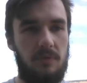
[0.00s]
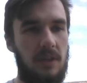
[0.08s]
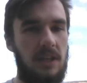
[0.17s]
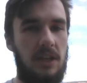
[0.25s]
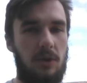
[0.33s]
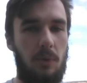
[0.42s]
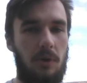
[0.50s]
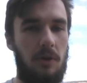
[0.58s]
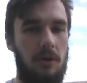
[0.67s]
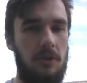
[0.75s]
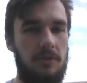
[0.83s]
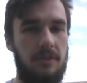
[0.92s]

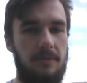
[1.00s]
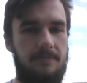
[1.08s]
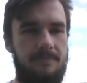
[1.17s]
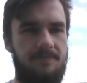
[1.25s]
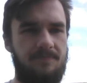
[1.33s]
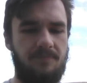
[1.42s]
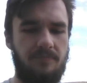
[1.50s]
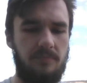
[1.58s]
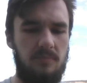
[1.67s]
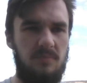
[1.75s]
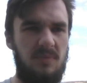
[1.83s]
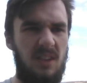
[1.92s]
equals.
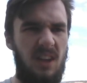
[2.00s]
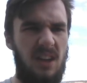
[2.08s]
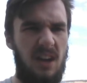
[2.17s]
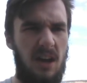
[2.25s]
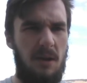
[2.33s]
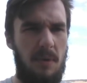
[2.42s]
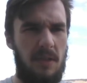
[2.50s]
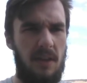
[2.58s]
I